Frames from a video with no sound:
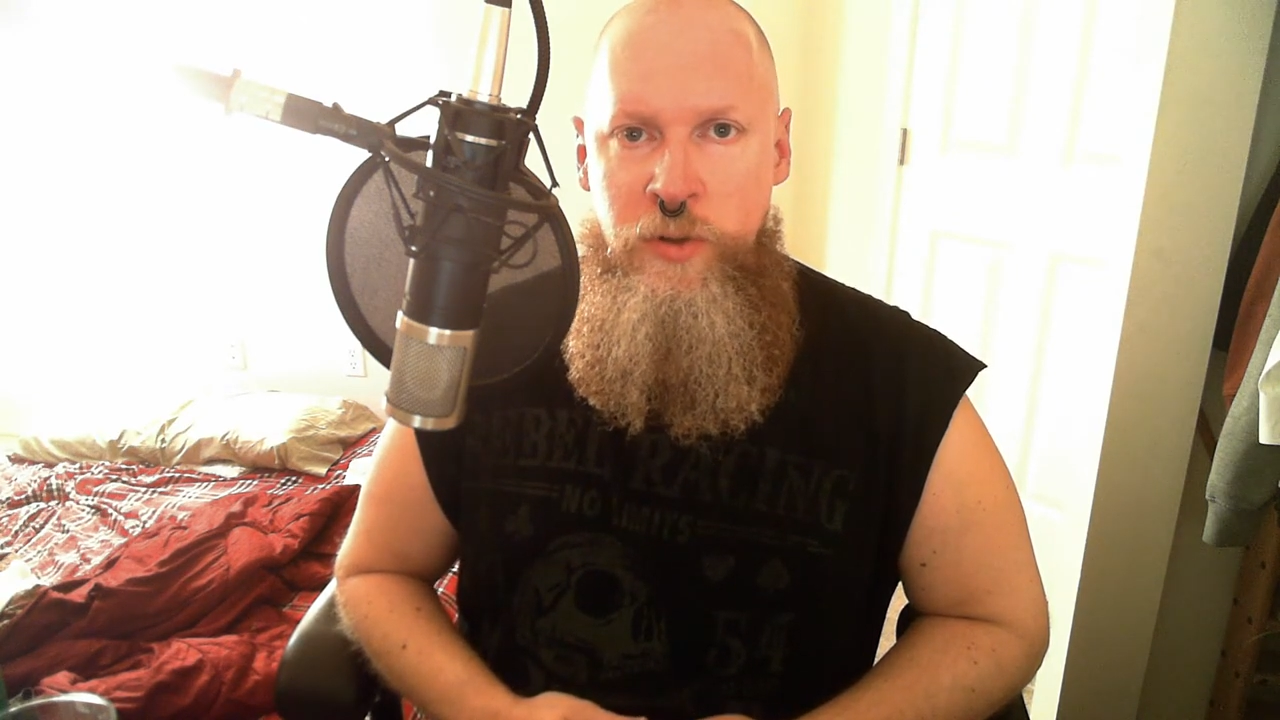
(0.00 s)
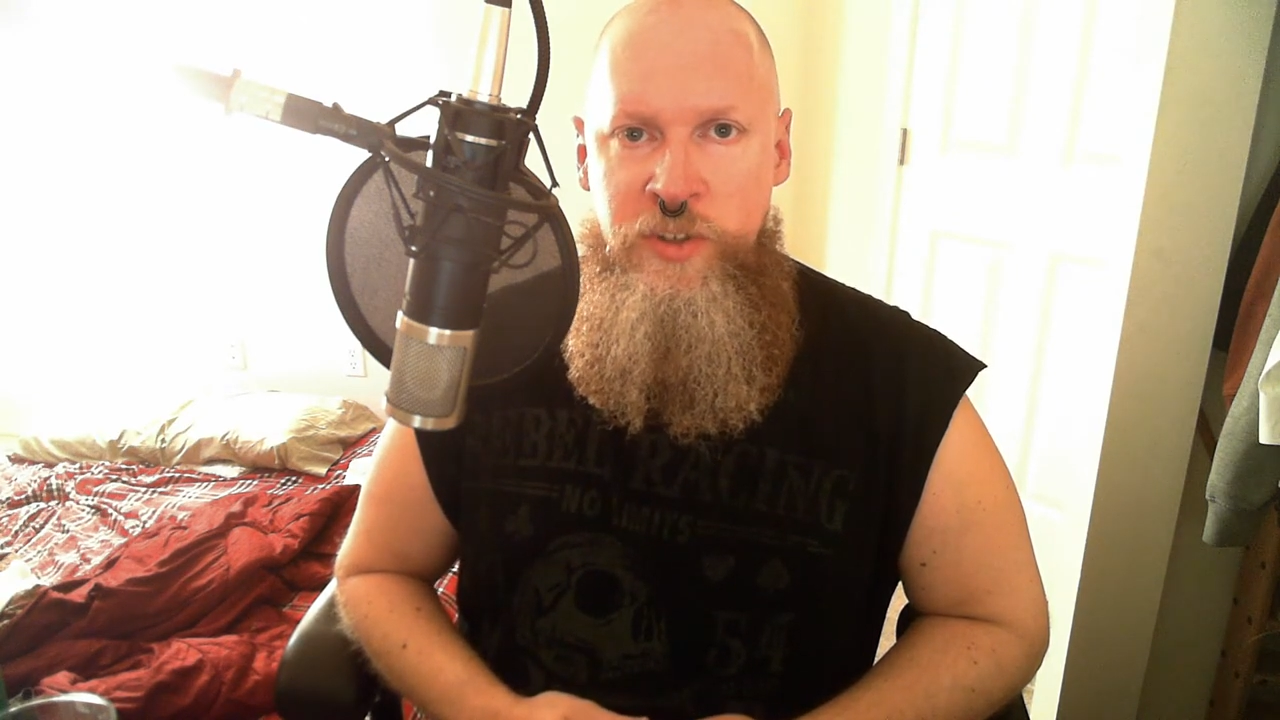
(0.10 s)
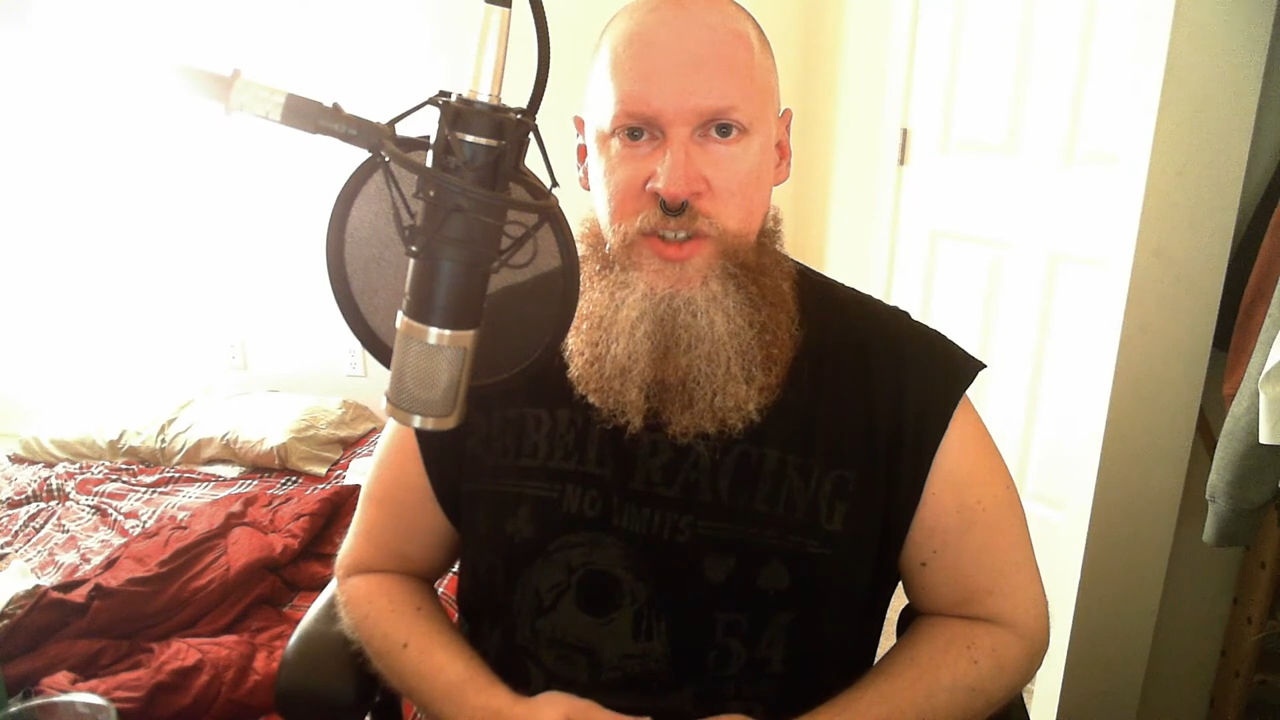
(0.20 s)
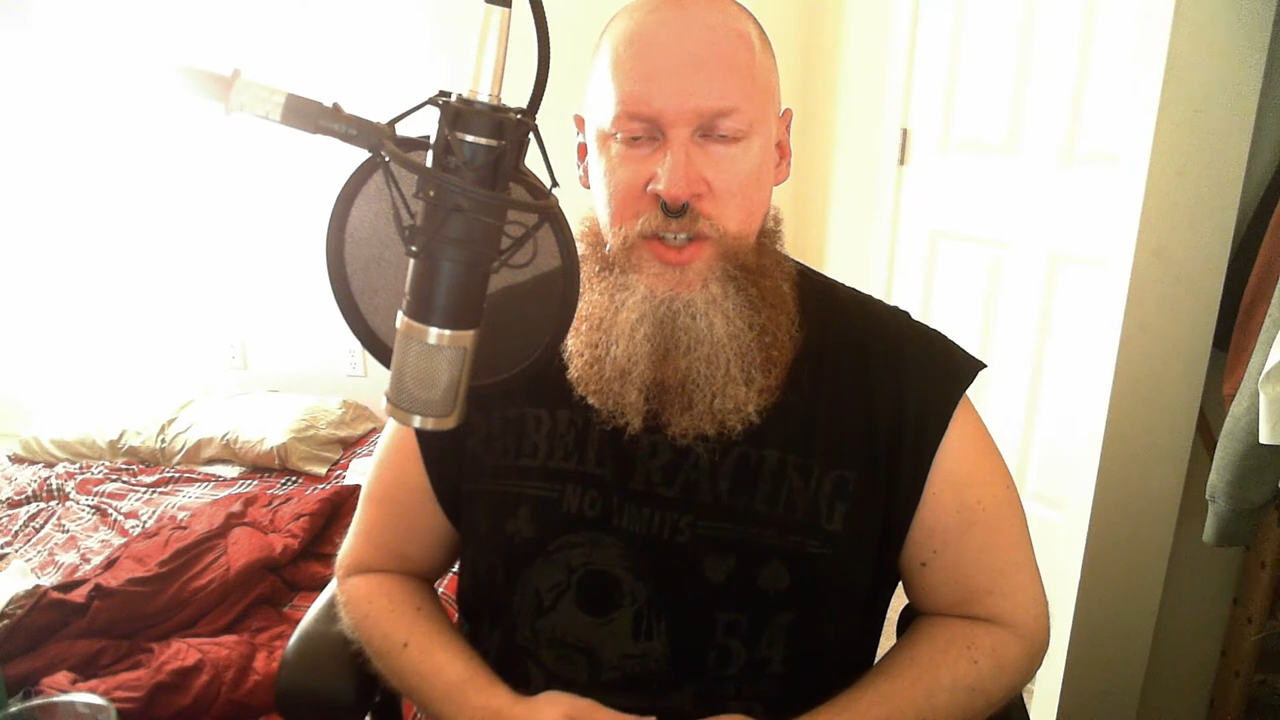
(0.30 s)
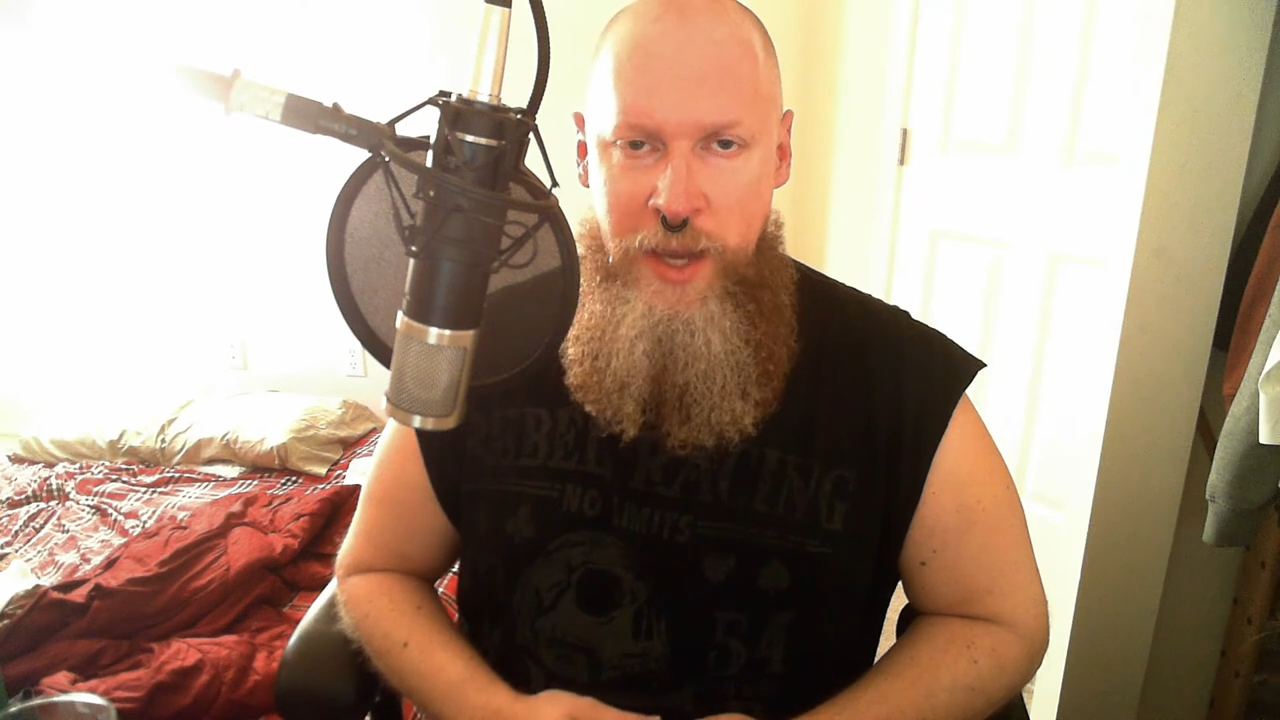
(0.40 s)

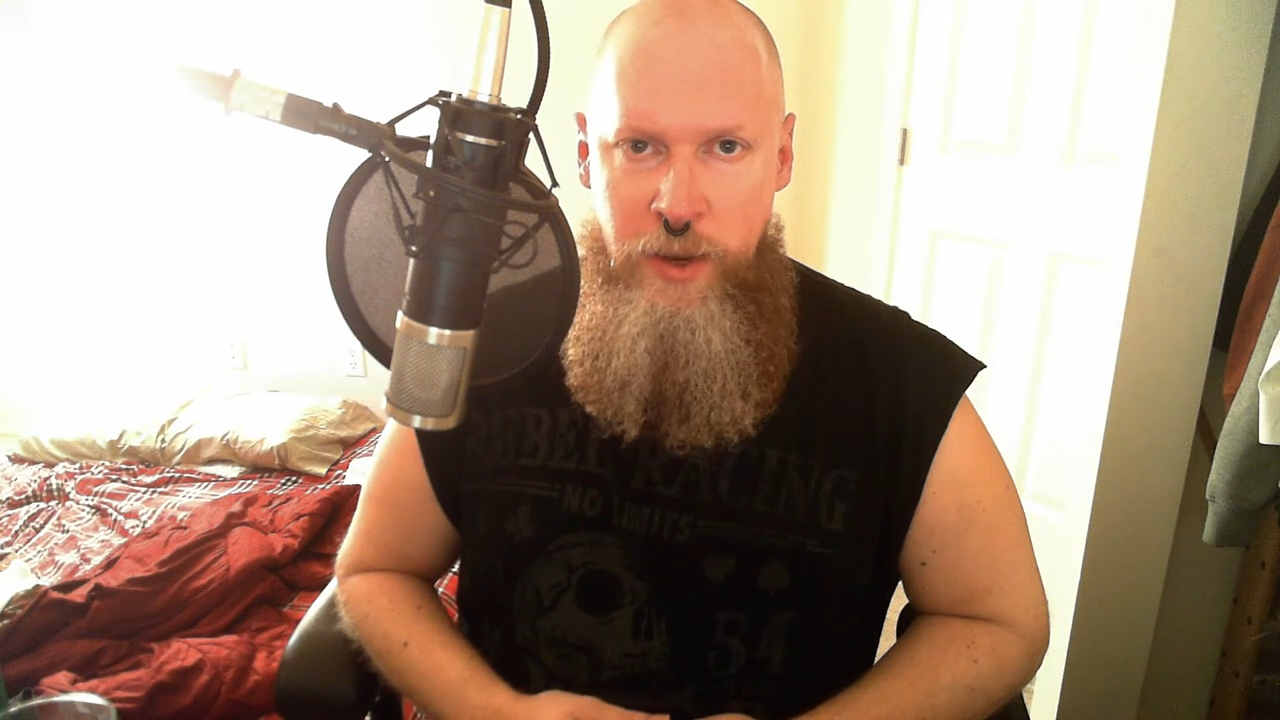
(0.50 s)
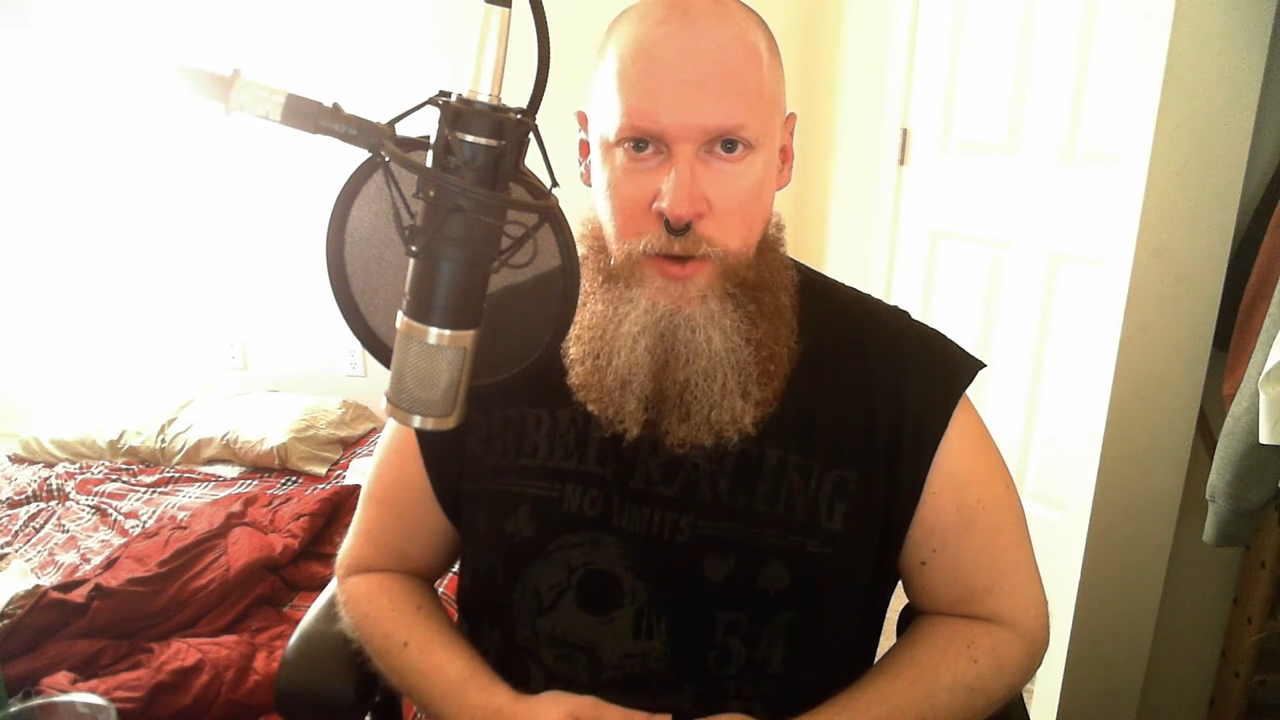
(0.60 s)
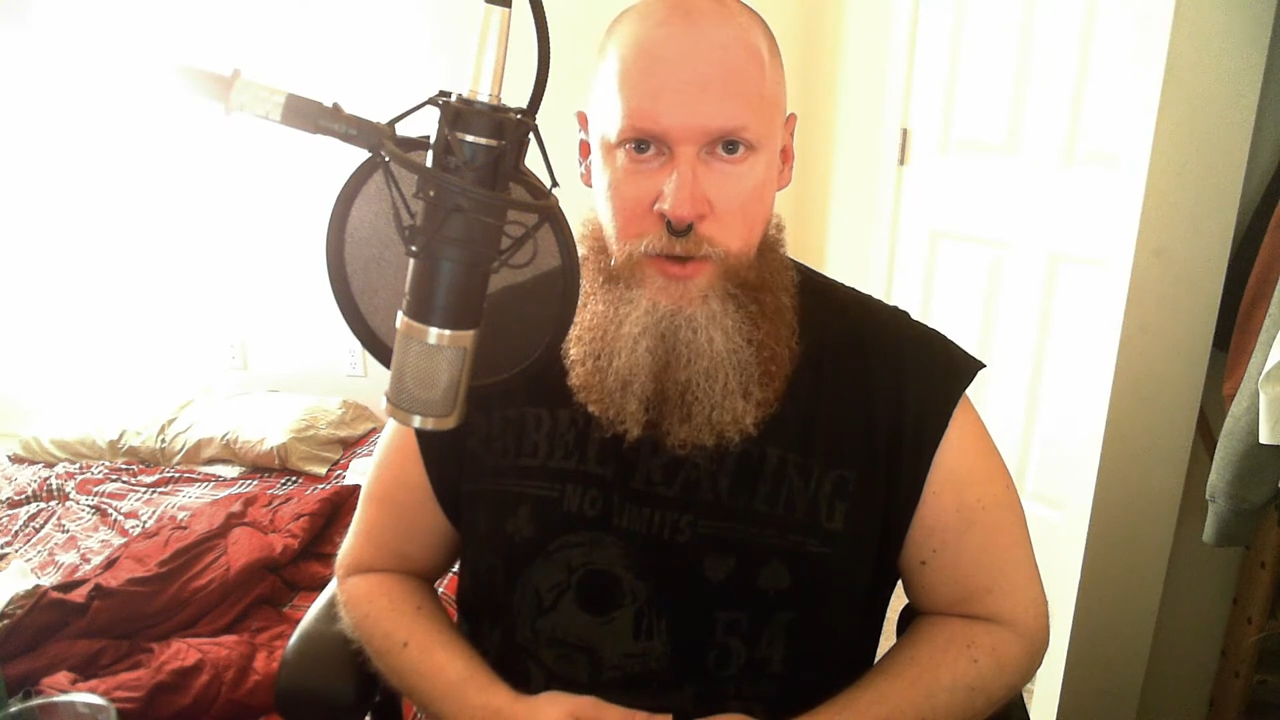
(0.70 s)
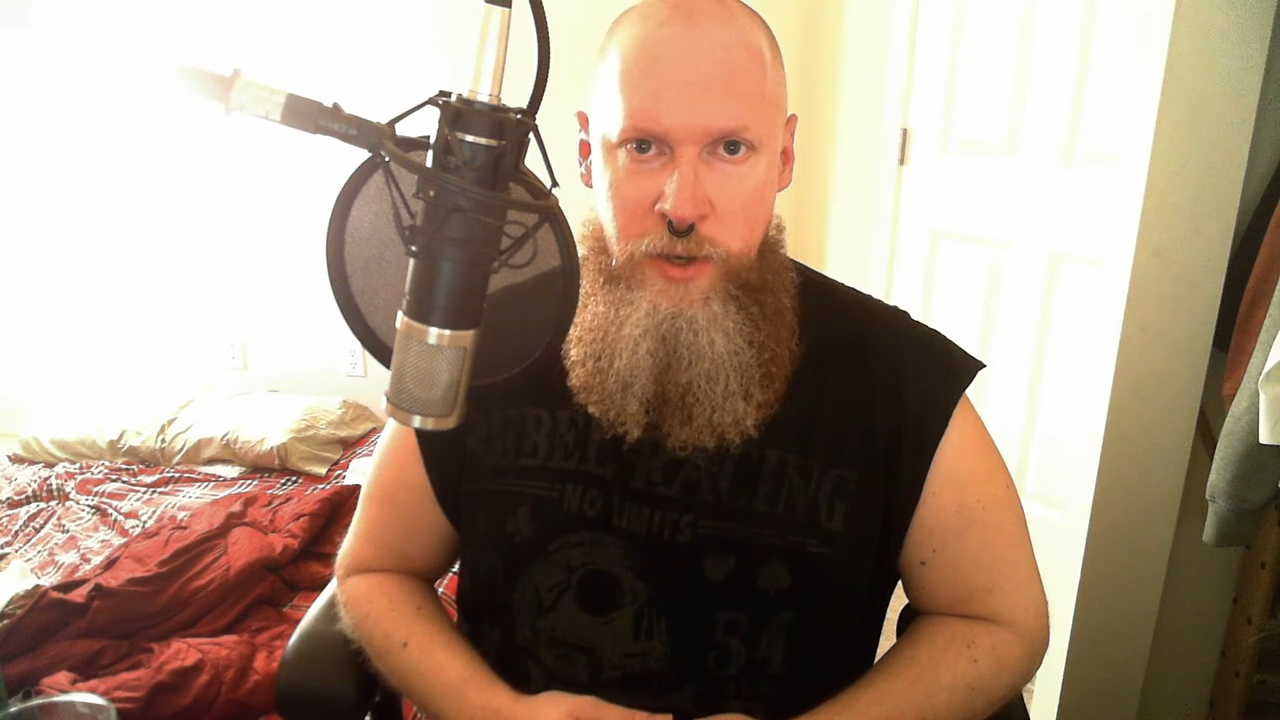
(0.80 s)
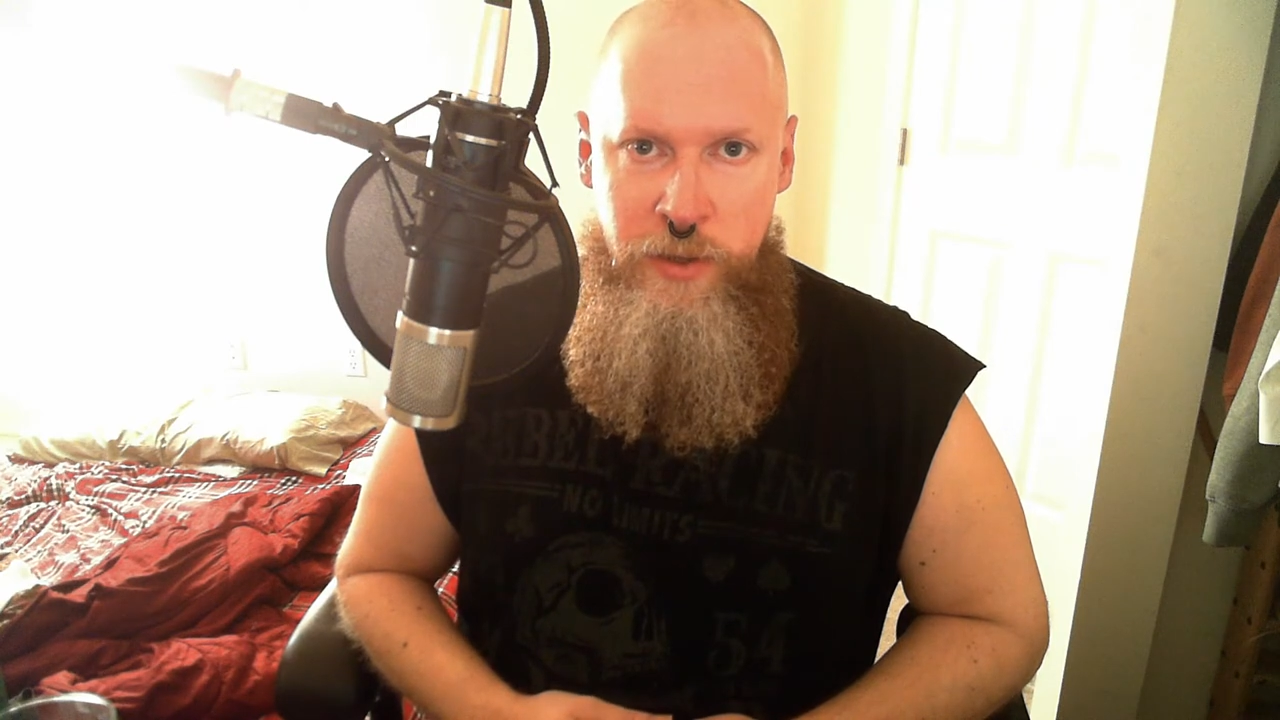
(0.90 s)

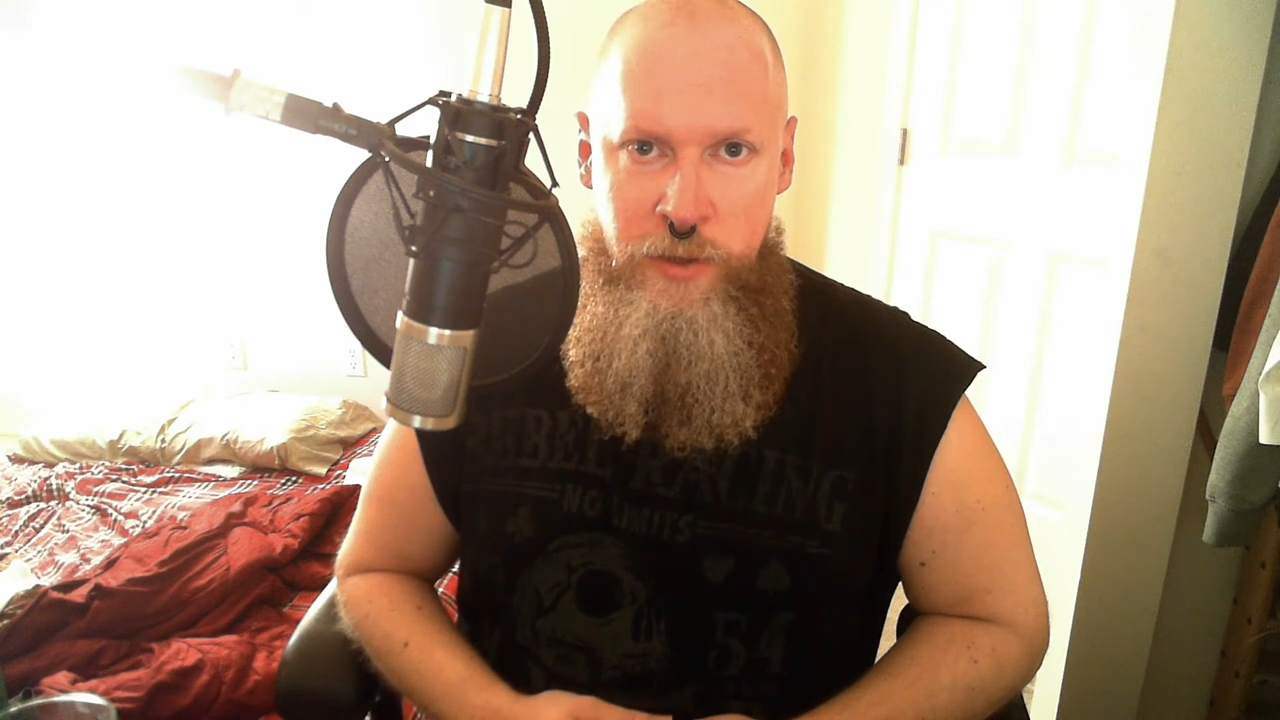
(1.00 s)
scared